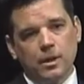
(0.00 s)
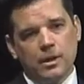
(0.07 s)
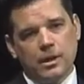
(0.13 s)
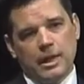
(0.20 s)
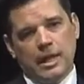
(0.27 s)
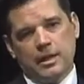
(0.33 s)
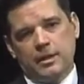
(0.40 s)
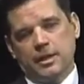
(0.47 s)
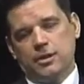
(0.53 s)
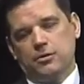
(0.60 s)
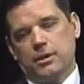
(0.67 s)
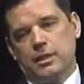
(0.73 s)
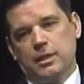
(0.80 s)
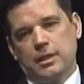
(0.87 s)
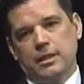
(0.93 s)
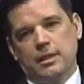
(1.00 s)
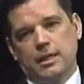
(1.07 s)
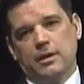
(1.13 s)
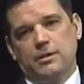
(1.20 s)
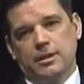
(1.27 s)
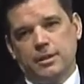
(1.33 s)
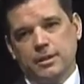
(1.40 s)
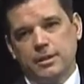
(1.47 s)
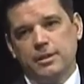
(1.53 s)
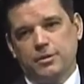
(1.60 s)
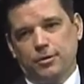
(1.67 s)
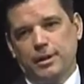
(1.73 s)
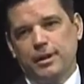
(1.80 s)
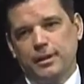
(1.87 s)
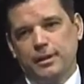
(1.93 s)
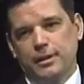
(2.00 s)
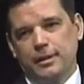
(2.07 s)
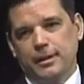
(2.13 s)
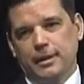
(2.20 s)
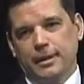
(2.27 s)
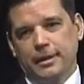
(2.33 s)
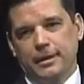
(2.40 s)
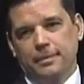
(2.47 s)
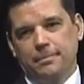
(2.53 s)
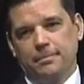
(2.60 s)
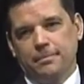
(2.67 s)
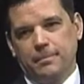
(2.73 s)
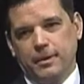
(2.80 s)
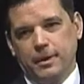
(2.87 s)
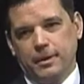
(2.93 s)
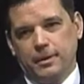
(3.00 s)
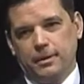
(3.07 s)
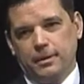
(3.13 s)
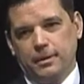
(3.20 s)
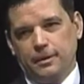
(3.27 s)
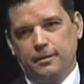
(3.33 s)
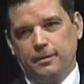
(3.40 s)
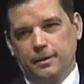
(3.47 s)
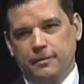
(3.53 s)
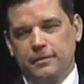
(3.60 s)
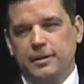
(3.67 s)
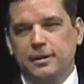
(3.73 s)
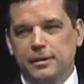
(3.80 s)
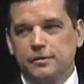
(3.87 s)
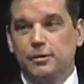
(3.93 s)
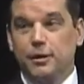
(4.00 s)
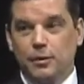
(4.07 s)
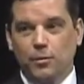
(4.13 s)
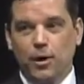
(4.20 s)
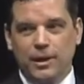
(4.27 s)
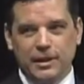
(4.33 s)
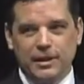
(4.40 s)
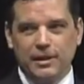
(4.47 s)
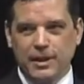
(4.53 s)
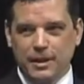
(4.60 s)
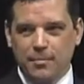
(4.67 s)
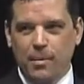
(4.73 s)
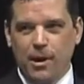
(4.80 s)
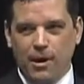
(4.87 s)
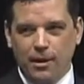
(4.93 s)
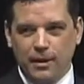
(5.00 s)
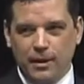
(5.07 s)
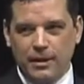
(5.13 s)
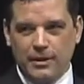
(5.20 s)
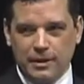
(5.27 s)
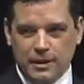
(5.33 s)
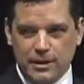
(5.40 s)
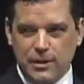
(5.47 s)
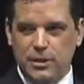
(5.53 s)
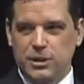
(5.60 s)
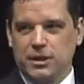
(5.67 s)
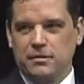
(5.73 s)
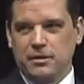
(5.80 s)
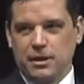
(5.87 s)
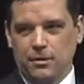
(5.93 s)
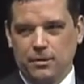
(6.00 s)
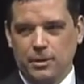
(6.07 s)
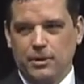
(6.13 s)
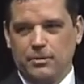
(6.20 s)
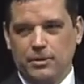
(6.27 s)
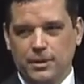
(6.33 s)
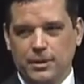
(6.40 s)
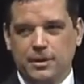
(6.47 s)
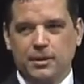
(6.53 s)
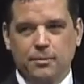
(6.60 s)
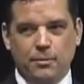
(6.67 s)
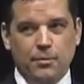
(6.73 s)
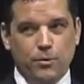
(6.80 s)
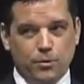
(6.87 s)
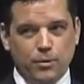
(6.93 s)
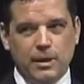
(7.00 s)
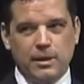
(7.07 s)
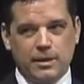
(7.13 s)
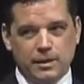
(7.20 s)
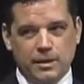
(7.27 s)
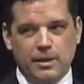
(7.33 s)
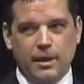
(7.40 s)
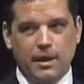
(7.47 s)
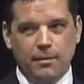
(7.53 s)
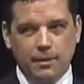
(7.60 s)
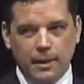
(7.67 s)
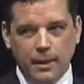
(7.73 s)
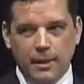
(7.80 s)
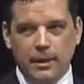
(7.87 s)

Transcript: as that translated down to districts, if districts wanted to take part in the initiatives that were going to come through Race to the Top